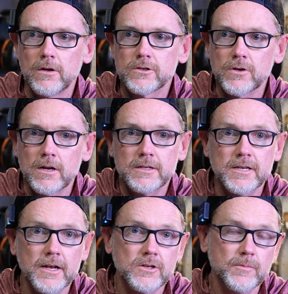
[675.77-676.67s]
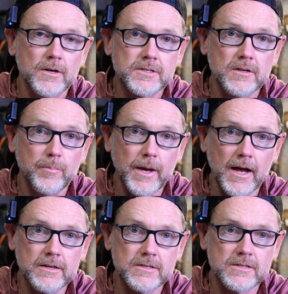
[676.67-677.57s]
trying to take too much in a
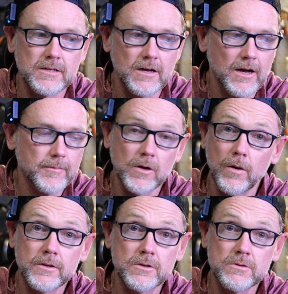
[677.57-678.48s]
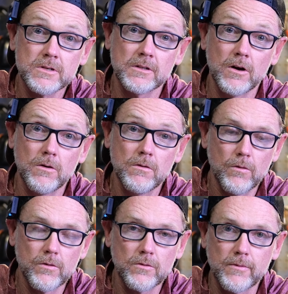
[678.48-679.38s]
pass, I'm going too slow,
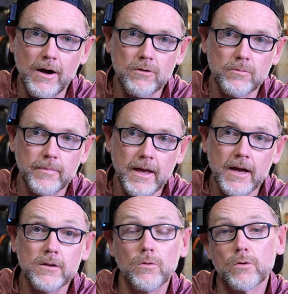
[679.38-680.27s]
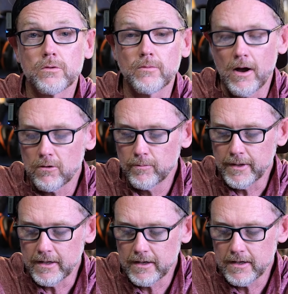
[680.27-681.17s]
or the router
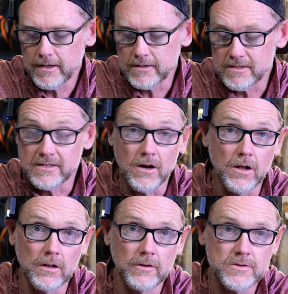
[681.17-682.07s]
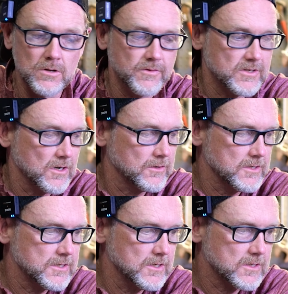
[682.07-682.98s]
bit is dull. So if you start to
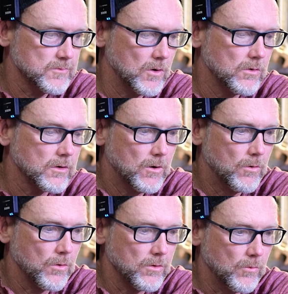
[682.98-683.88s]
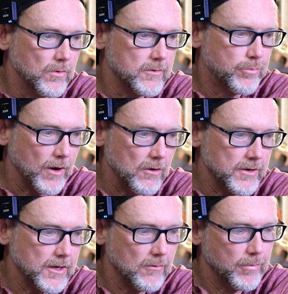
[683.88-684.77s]
see smoke or the wood
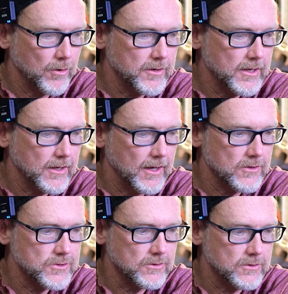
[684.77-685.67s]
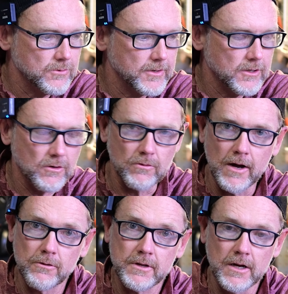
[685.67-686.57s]
browning or burning as you're doing your
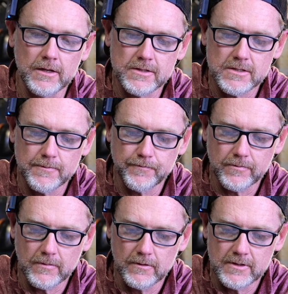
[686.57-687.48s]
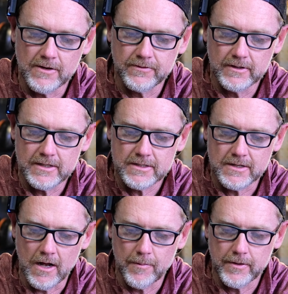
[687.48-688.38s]
router cuts, definitely
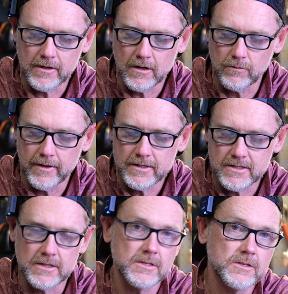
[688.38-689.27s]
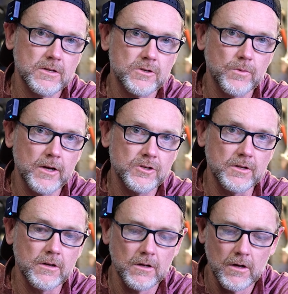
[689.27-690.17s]
stop and kind of reassess the situation.